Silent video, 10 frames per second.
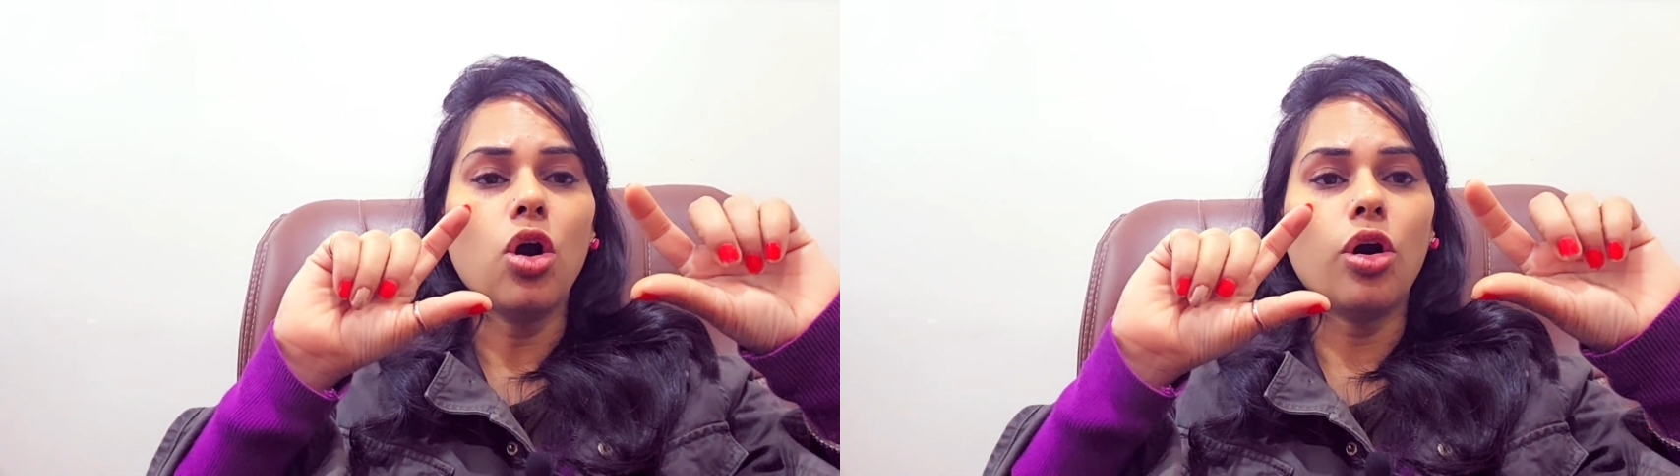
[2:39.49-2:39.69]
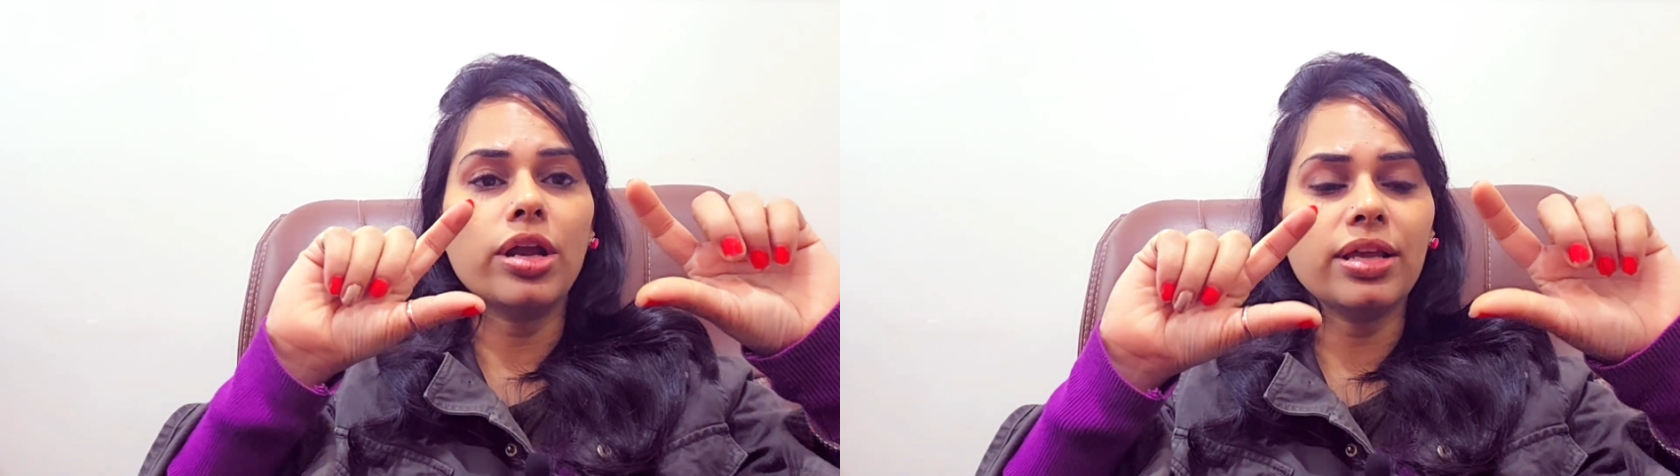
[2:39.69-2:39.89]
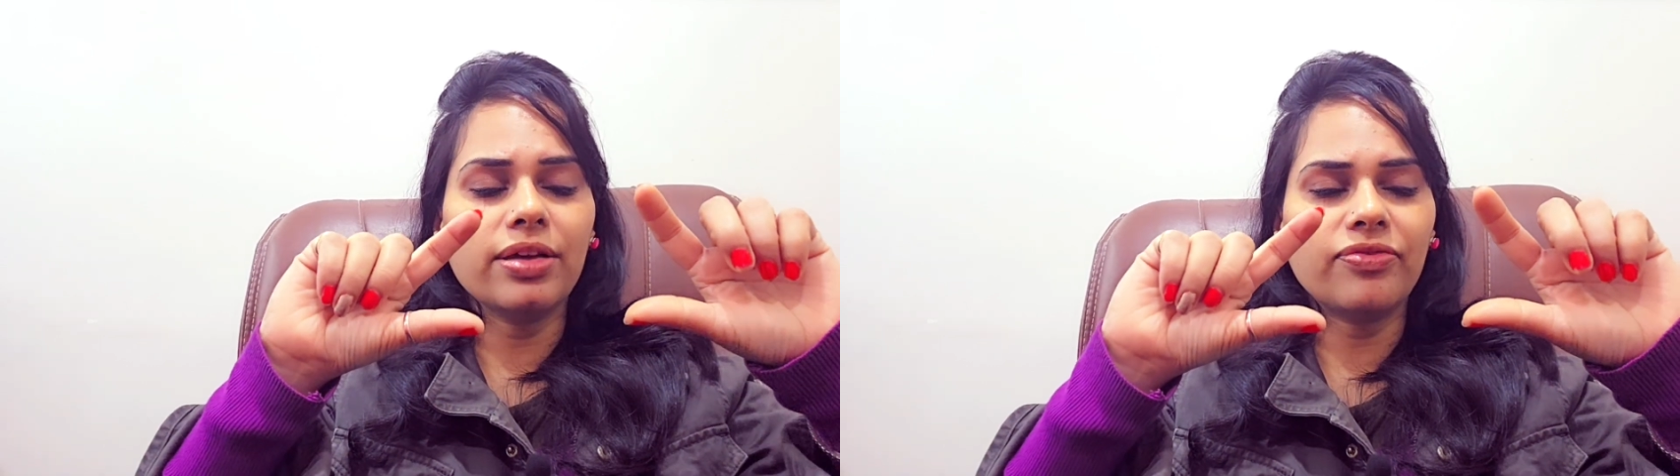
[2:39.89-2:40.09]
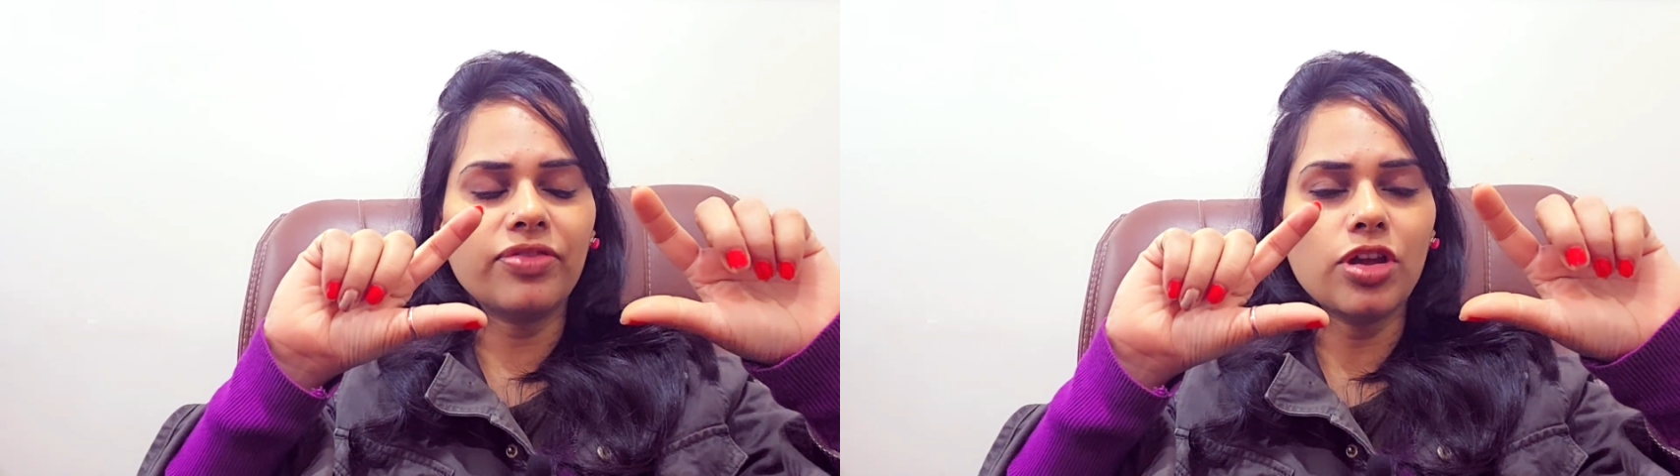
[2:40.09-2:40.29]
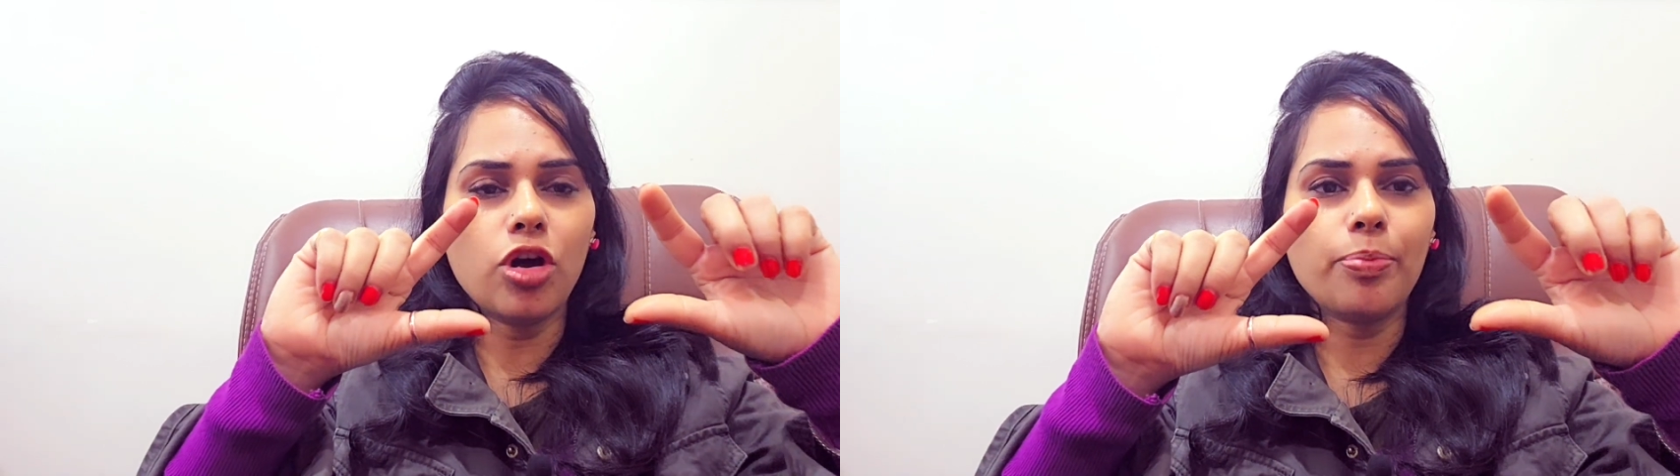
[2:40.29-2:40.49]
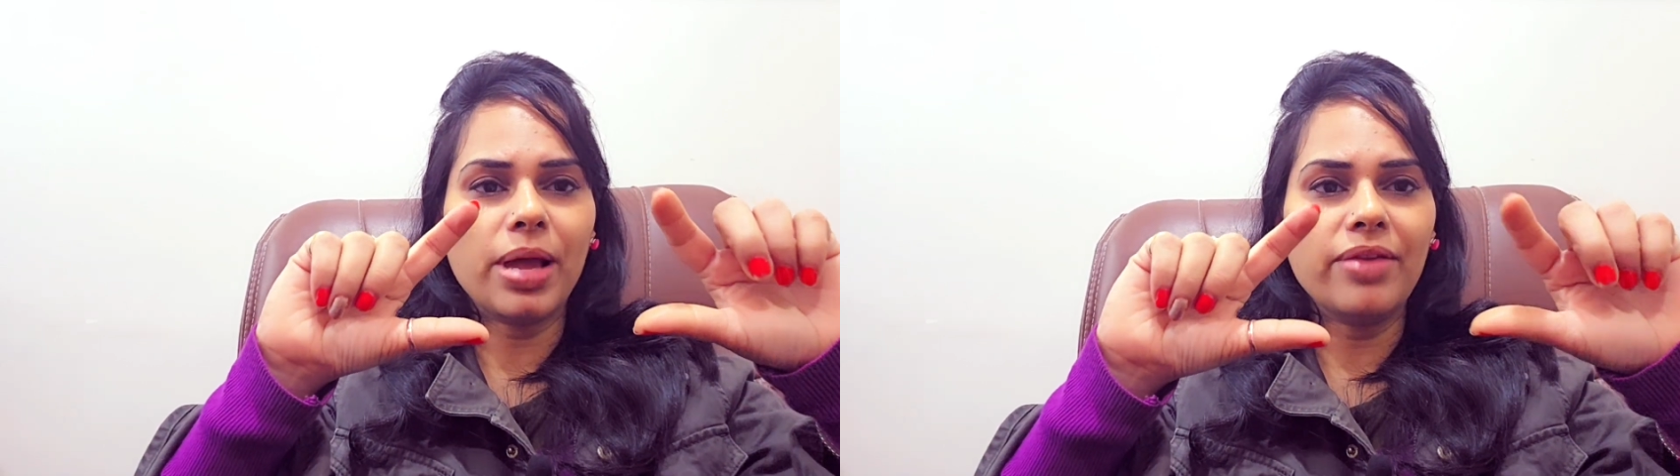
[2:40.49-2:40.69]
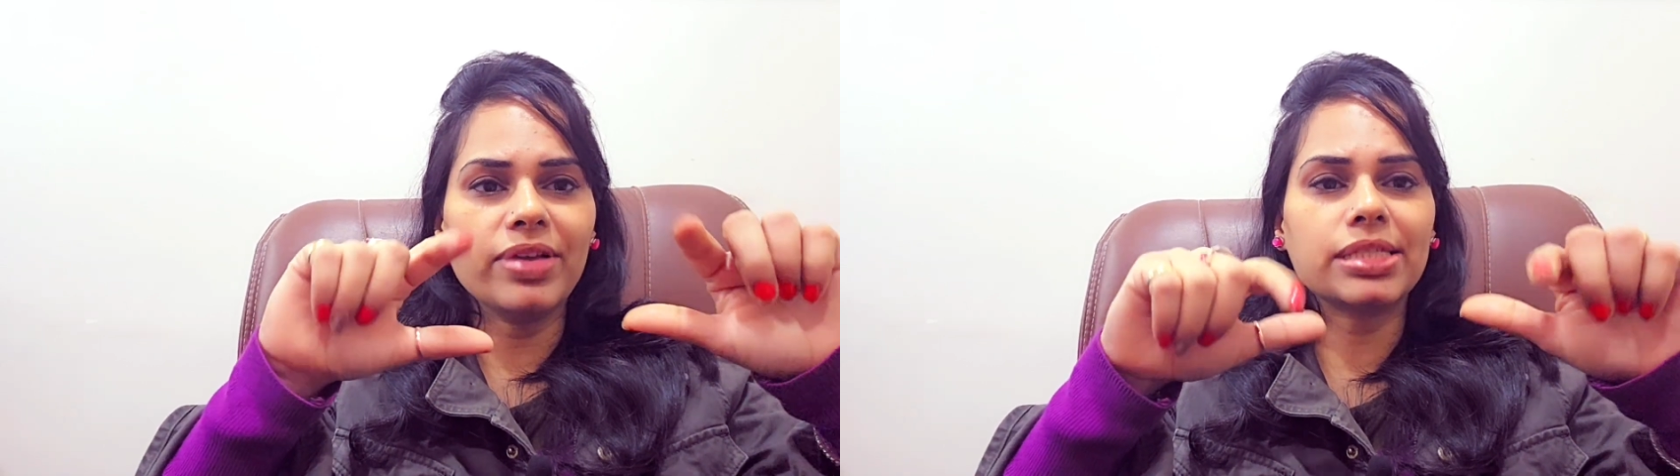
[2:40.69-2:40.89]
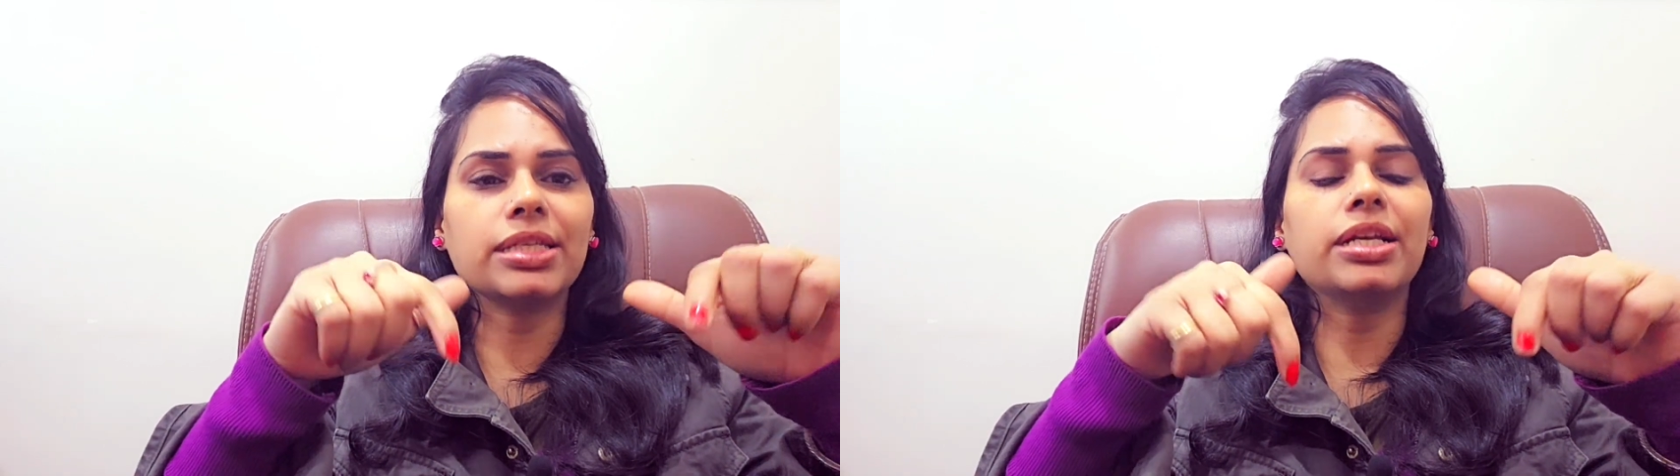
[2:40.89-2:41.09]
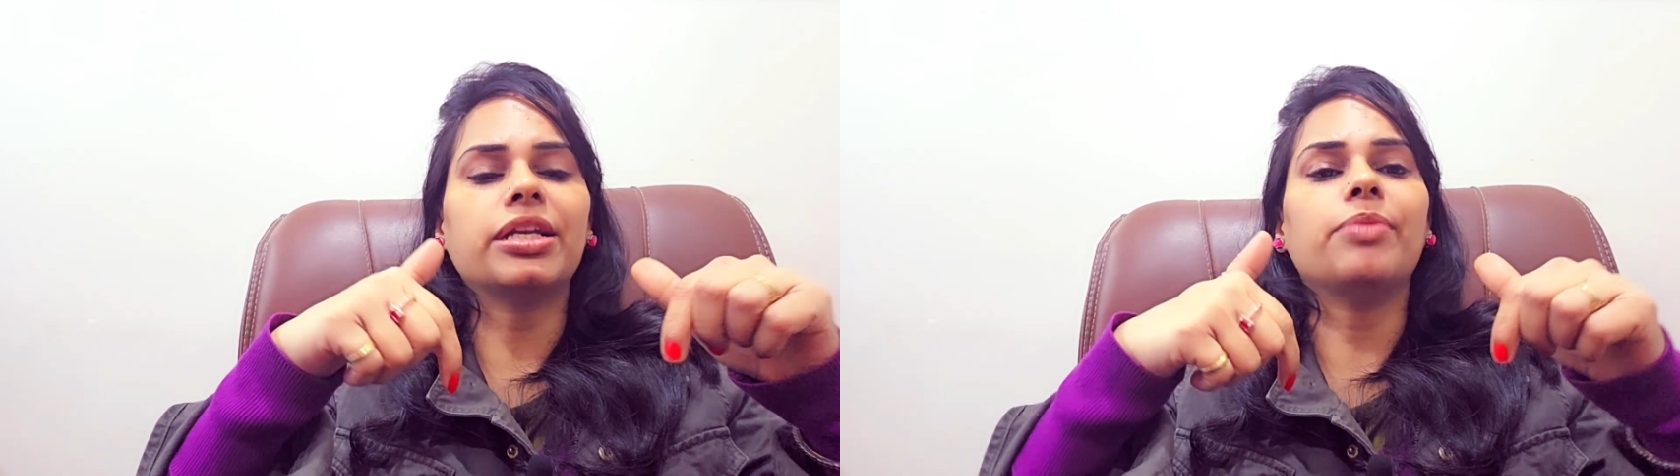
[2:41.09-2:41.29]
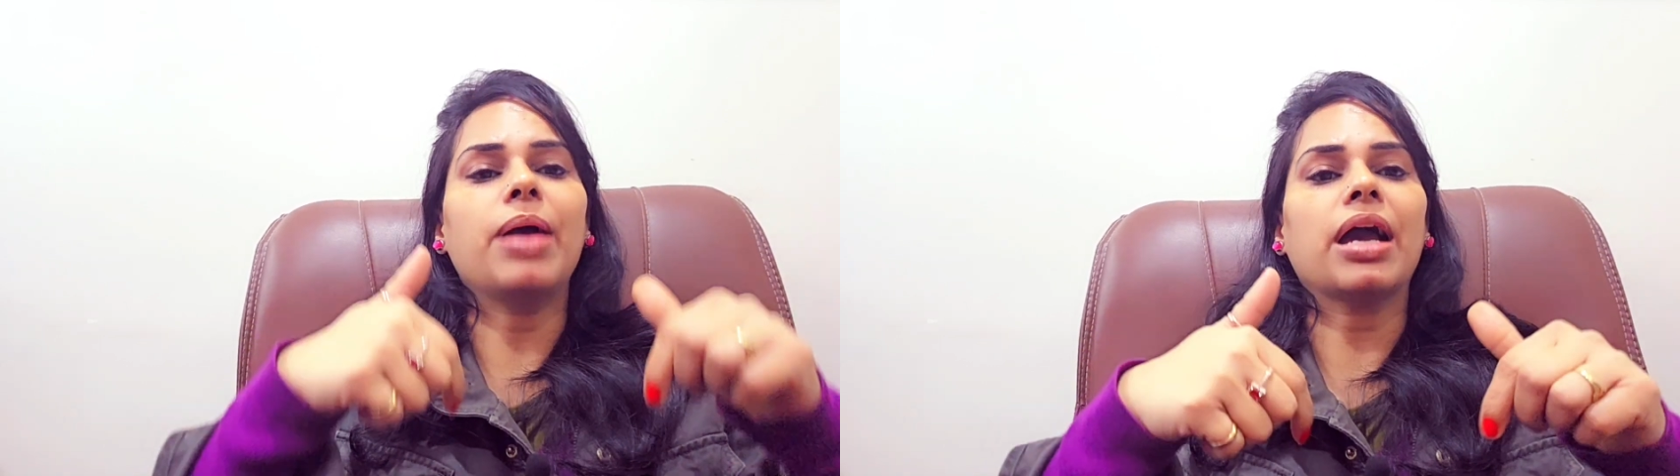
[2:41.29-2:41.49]
or if your pelvic is
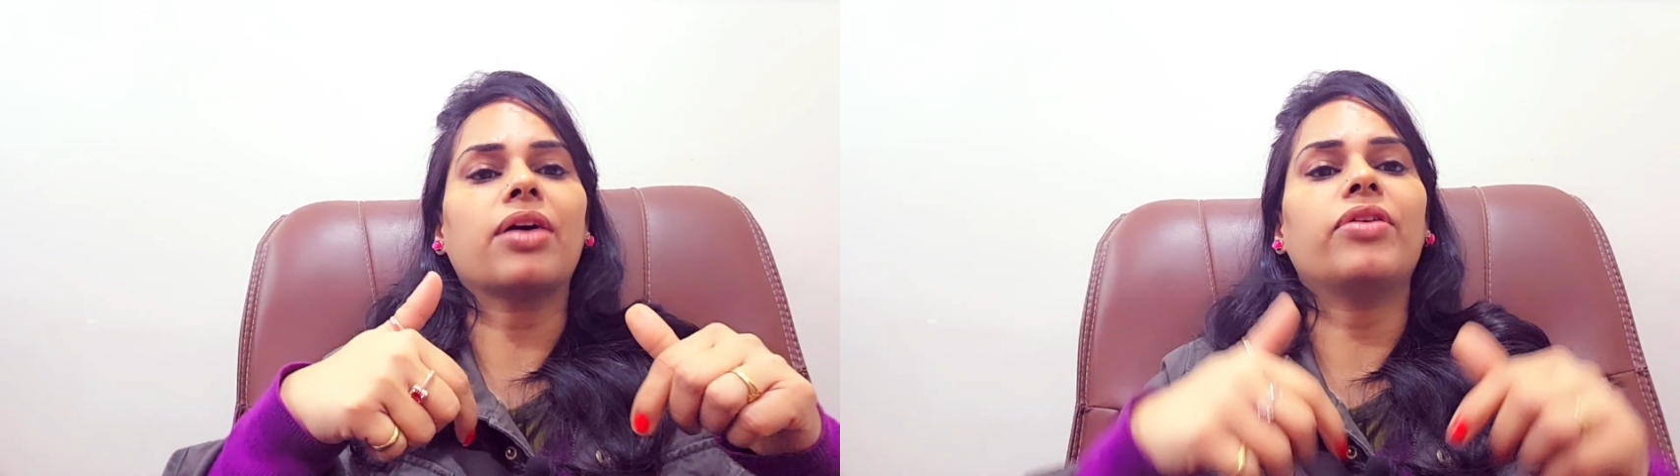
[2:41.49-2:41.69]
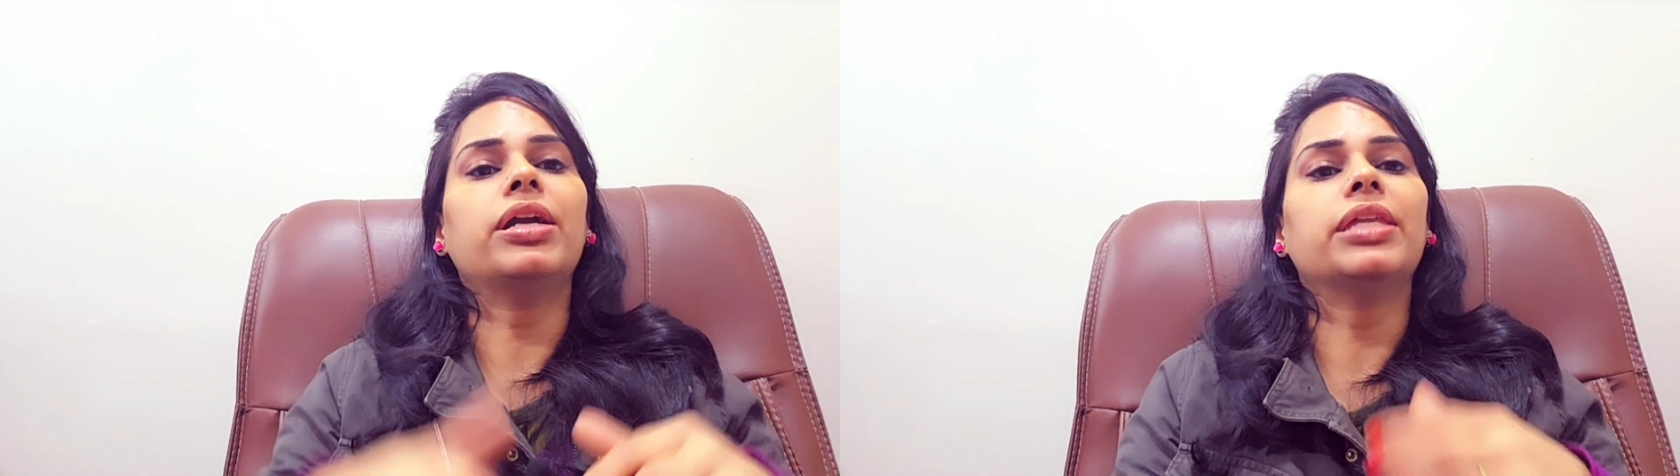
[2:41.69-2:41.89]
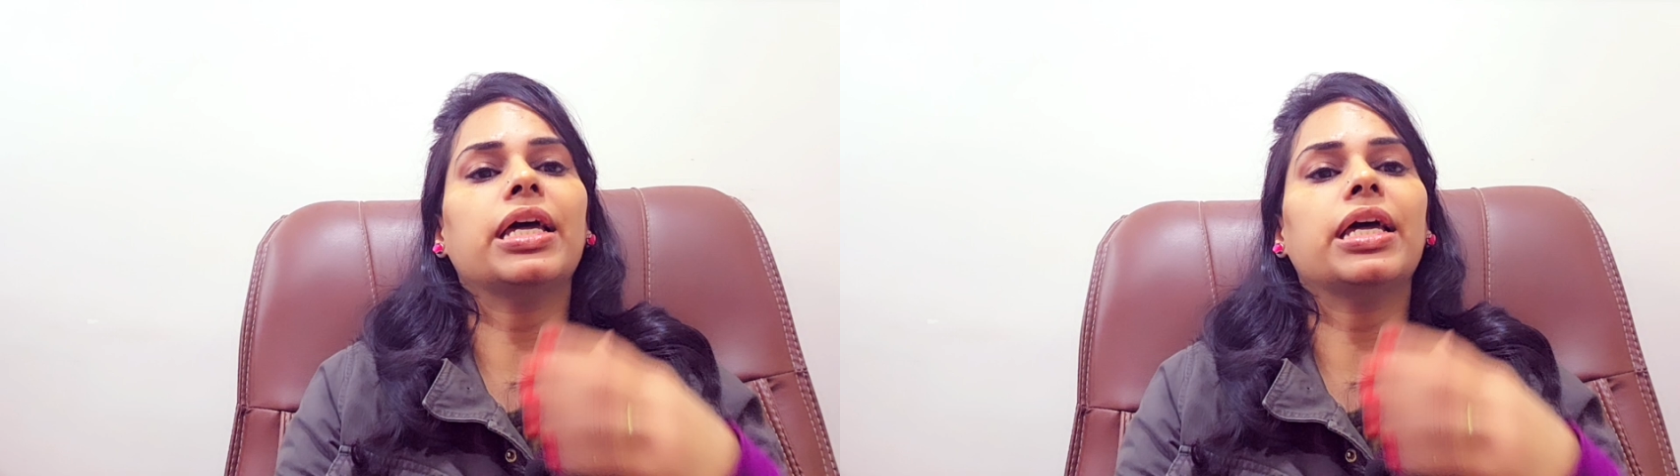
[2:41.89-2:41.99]
little backward,